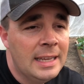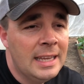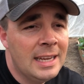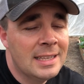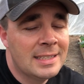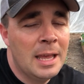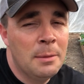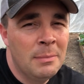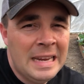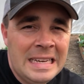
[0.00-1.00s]
It is
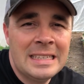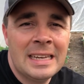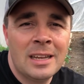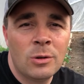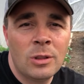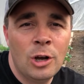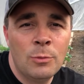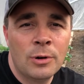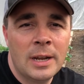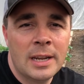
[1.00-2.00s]
amazing in
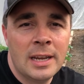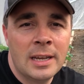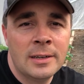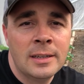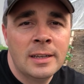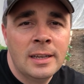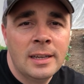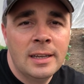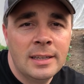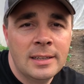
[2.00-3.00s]
Oklahoma right now
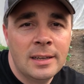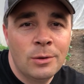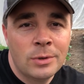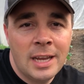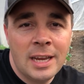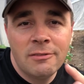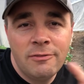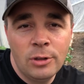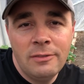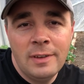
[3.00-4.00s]
and uh, we're taking
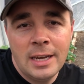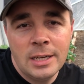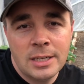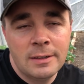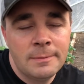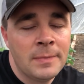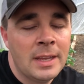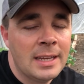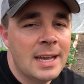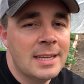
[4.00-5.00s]
full advantage of it.
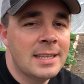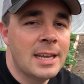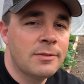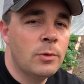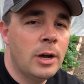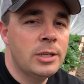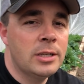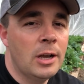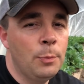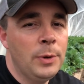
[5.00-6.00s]
Guys, thanks for
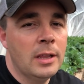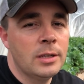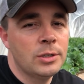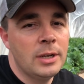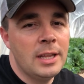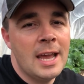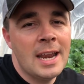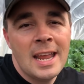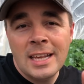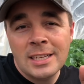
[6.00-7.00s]
watching. I hope y'all enjoyed that.